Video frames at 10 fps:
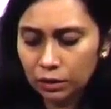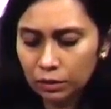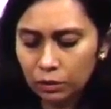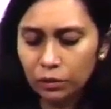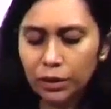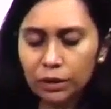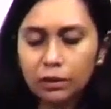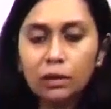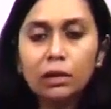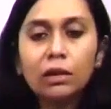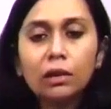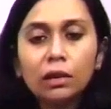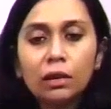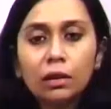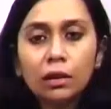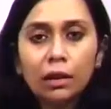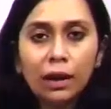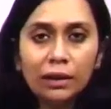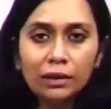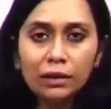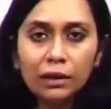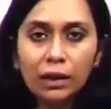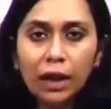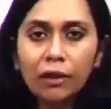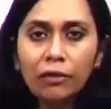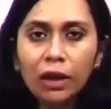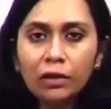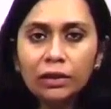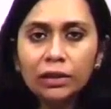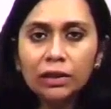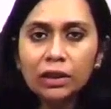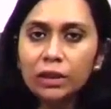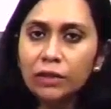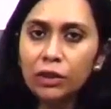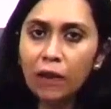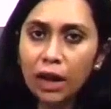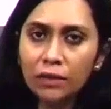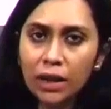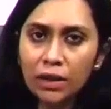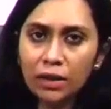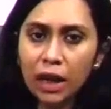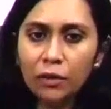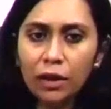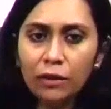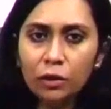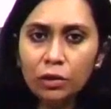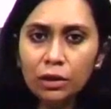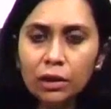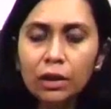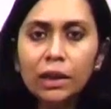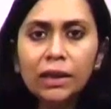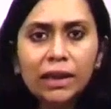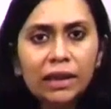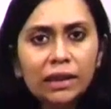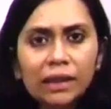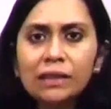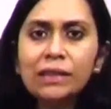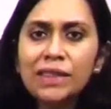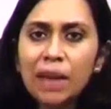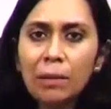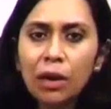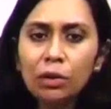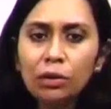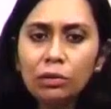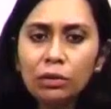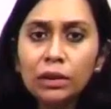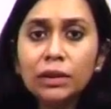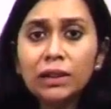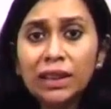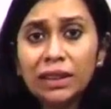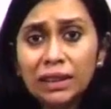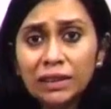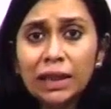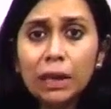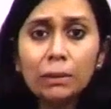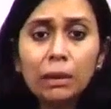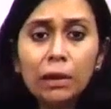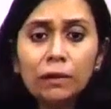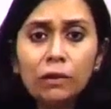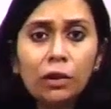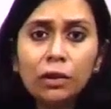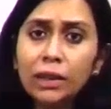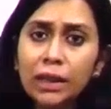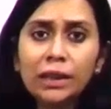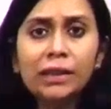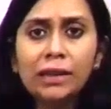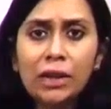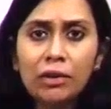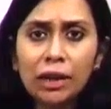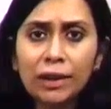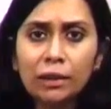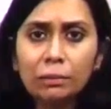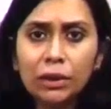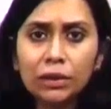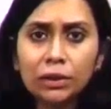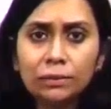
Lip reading: Okay. Guys, if I was discussing with you IV agent, I would have told decrease CMRO2, decrease cerebral blood flow, decrease intracranial pressure.